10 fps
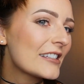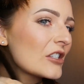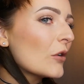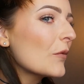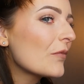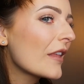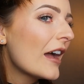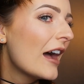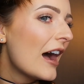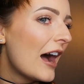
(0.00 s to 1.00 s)
So
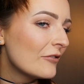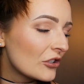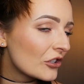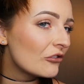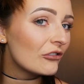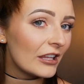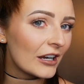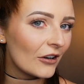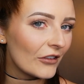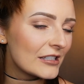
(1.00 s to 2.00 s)
I'm just going to
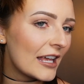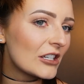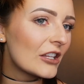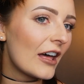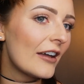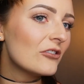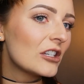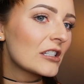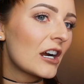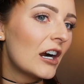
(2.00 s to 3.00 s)
recurl this section that I've
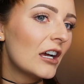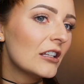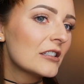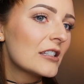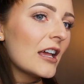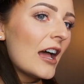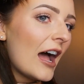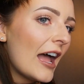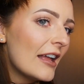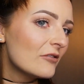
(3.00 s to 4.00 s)
just curled,
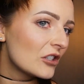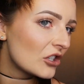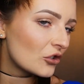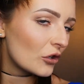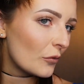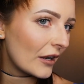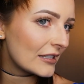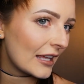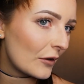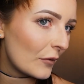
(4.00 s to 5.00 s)
just to show you what
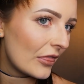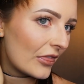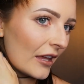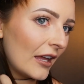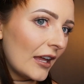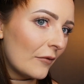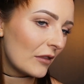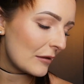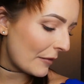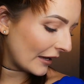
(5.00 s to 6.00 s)
it's like with the
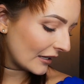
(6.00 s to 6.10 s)
pin